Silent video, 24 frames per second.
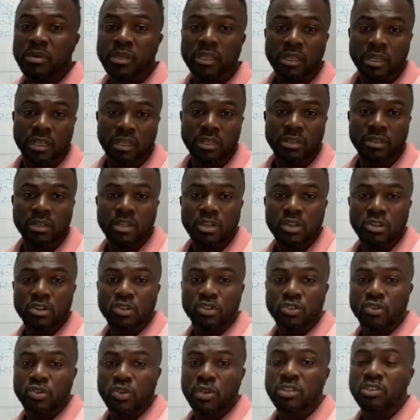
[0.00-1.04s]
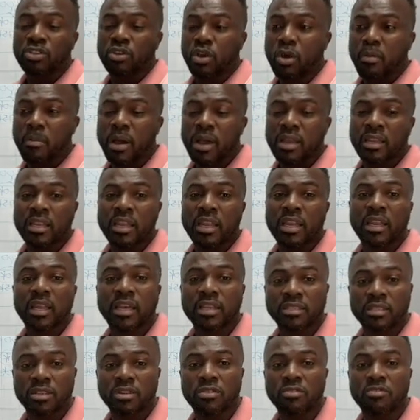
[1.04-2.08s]
million. So he's commanding an
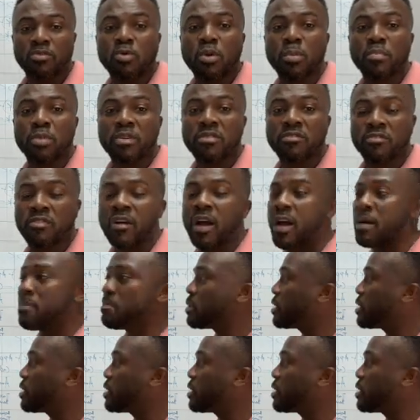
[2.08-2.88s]
asset of 1.5